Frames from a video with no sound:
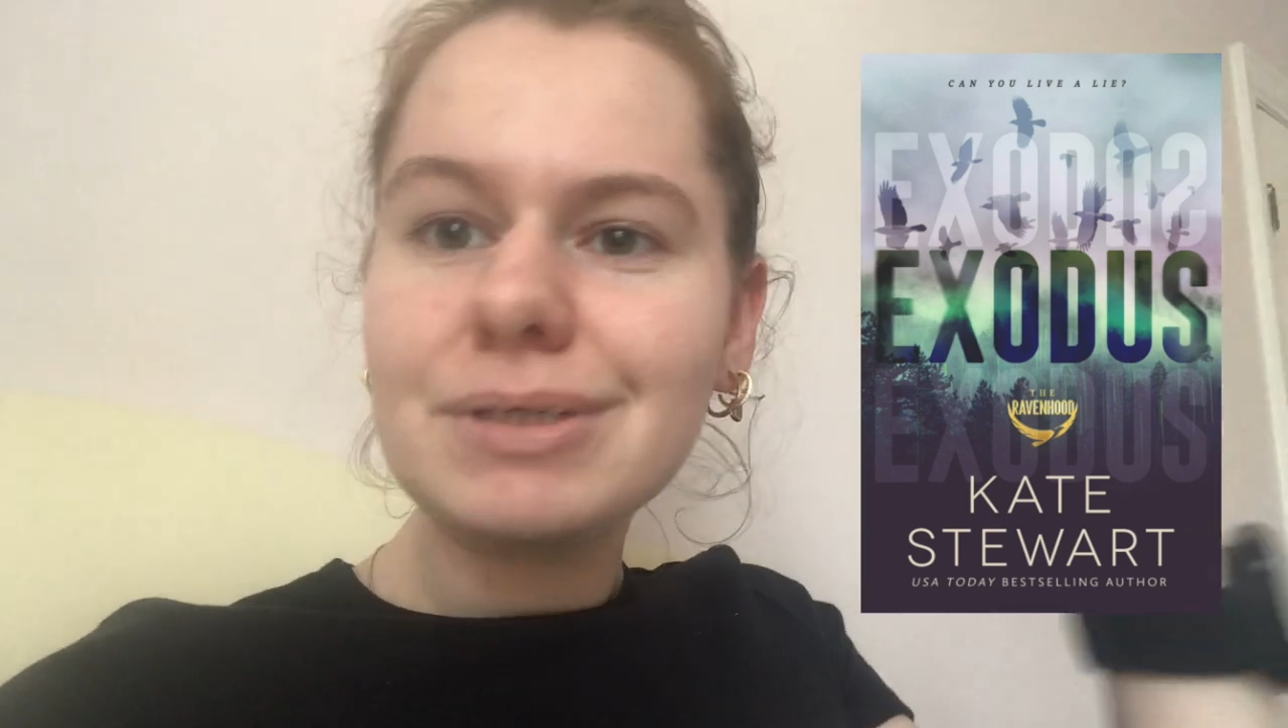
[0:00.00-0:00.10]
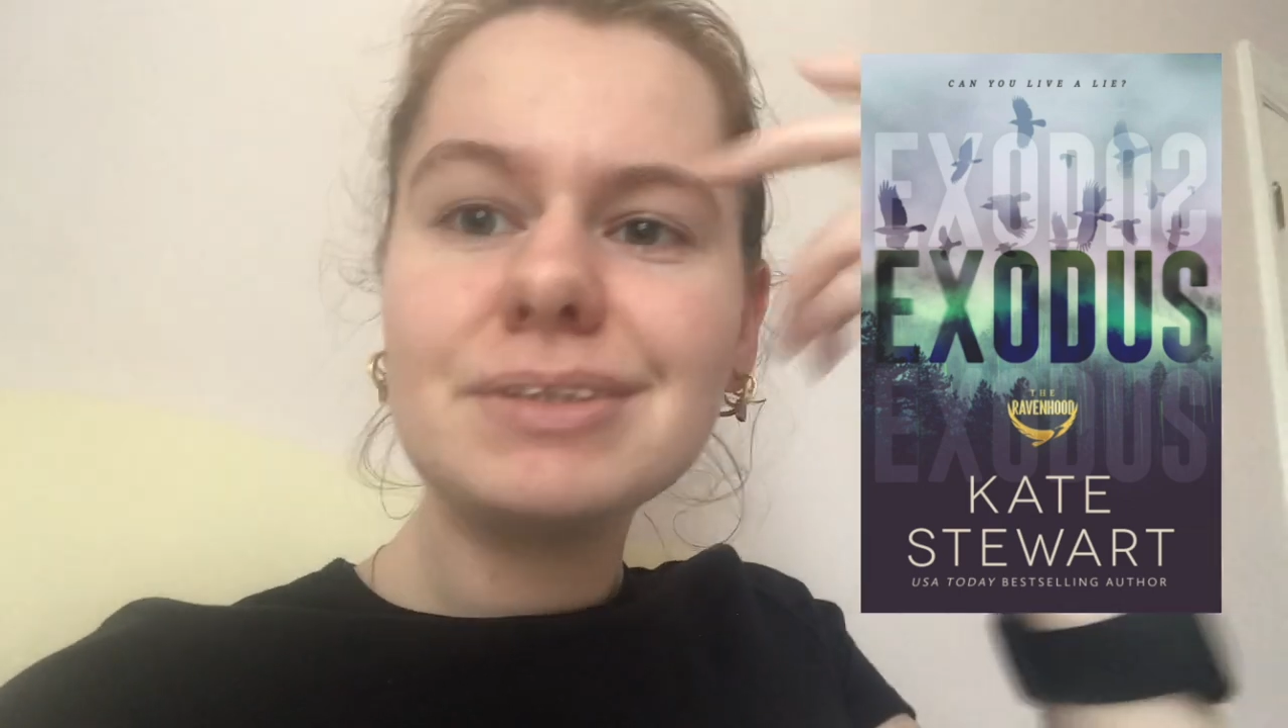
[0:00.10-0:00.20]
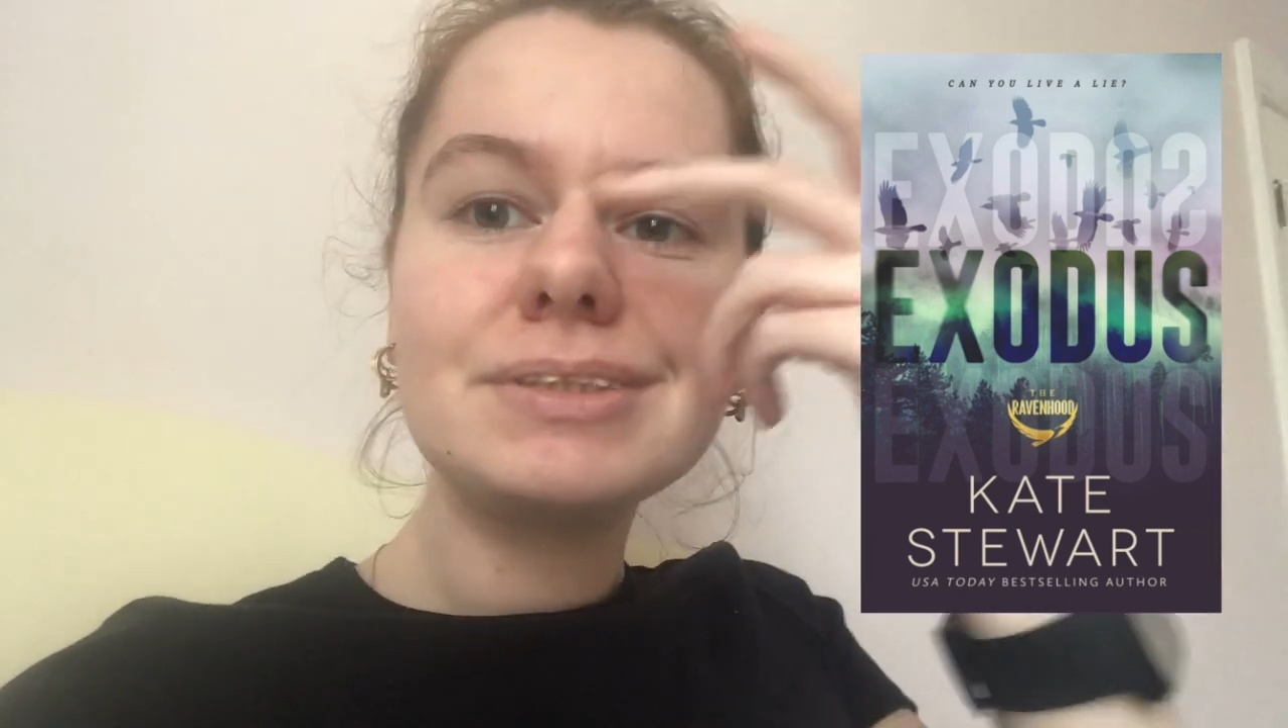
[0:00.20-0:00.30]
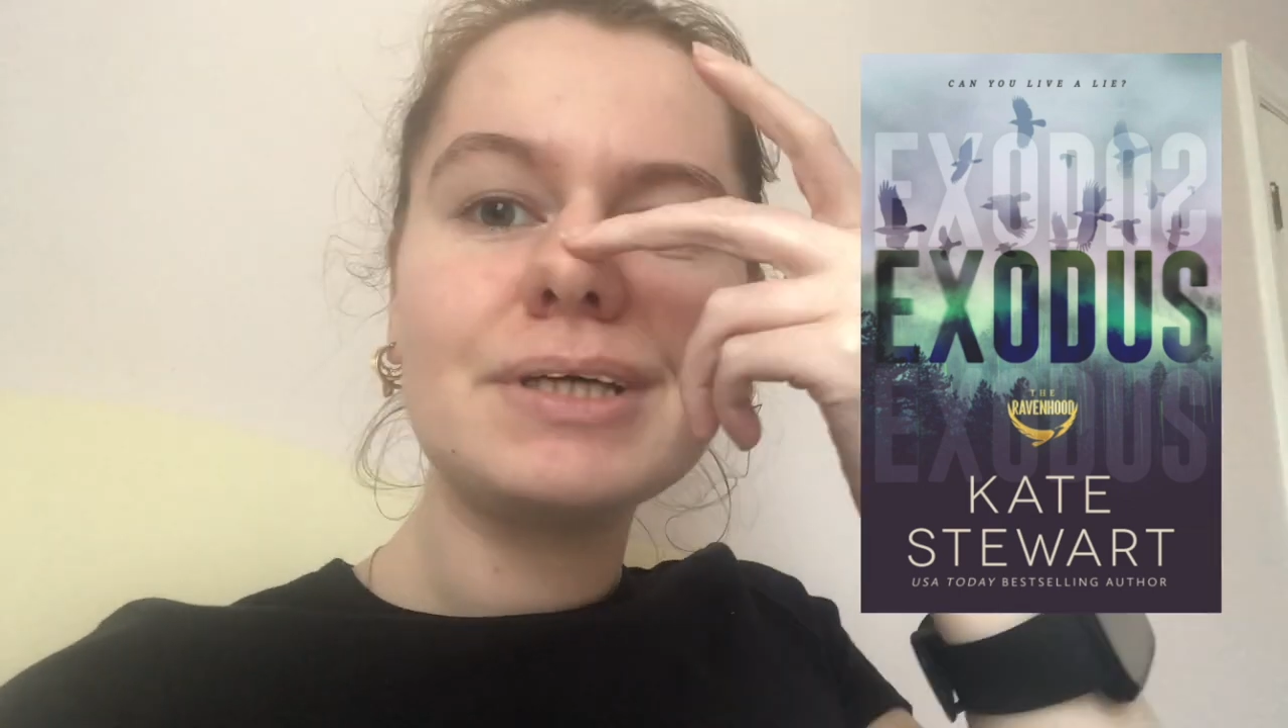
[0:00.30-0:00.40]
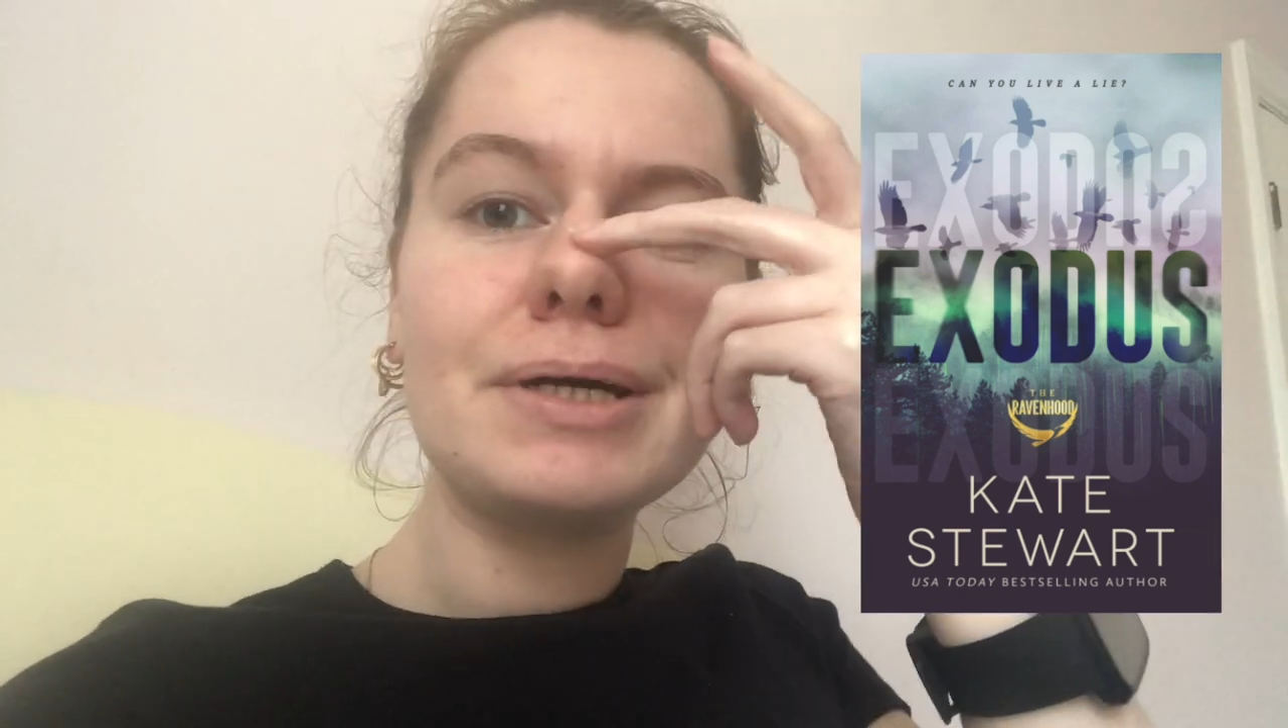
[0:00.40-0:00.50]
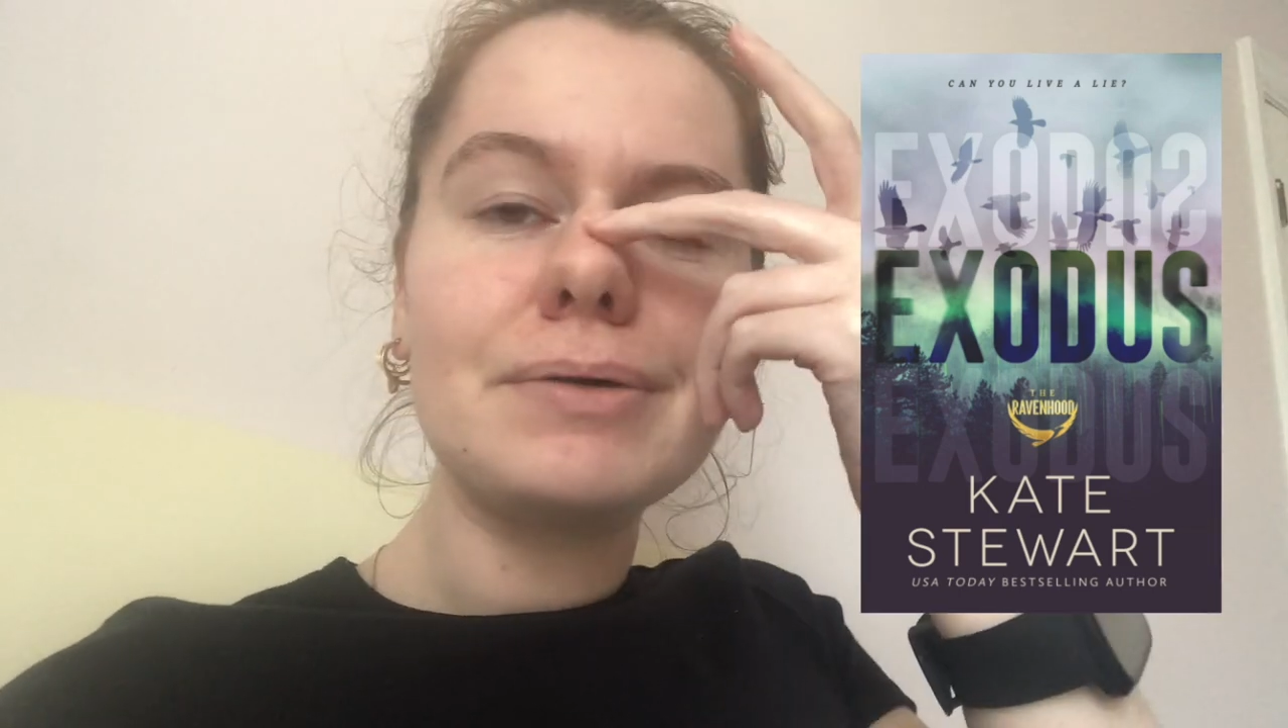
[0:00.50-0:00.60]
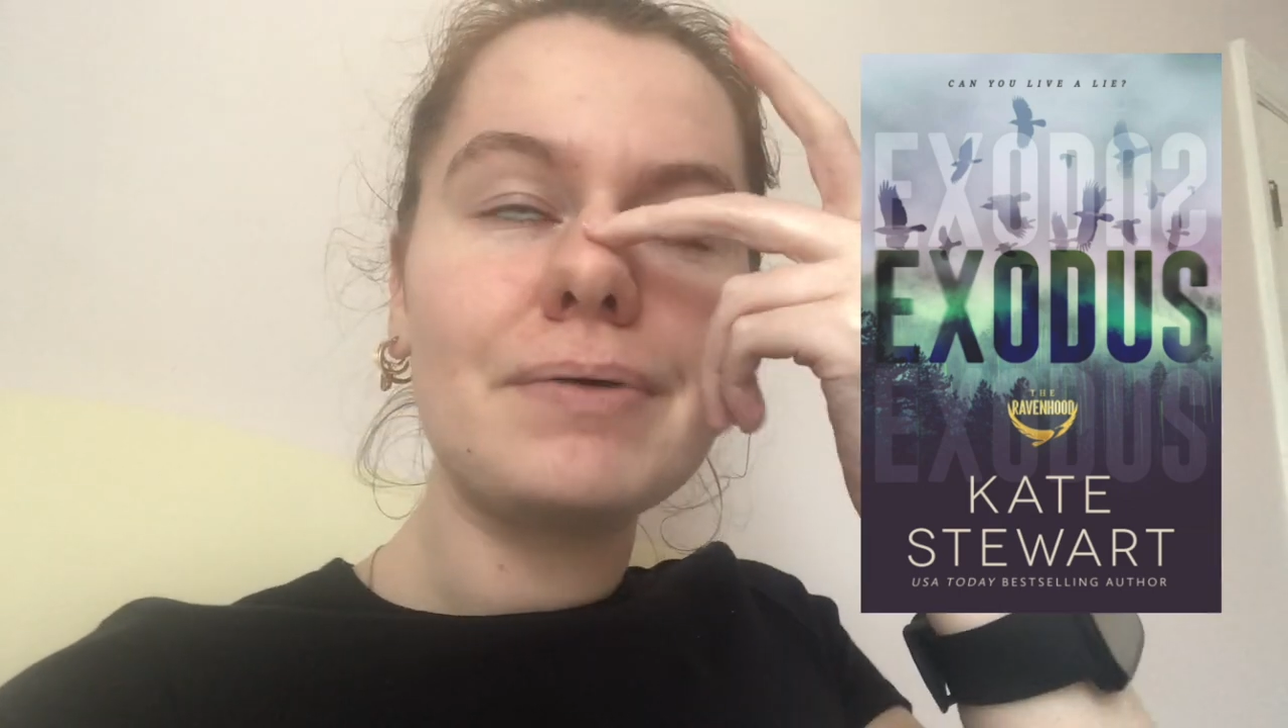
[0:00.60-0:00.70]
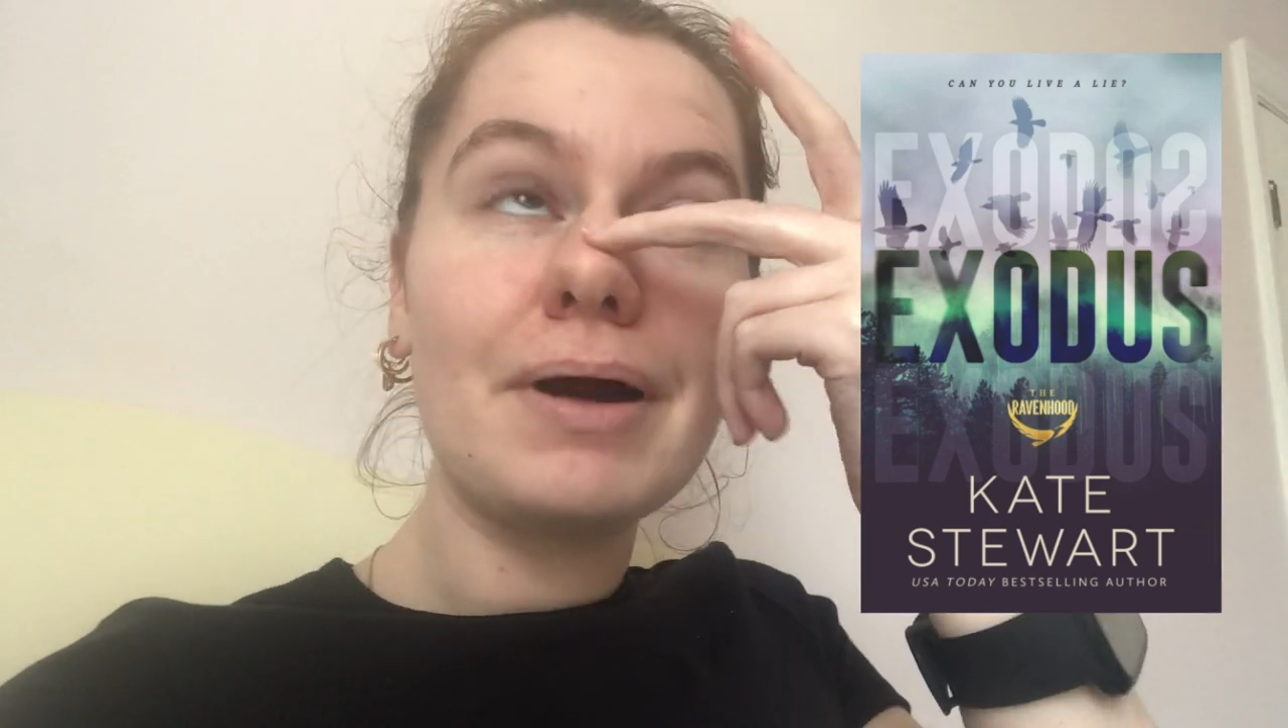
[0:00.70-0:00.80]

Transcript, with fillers: so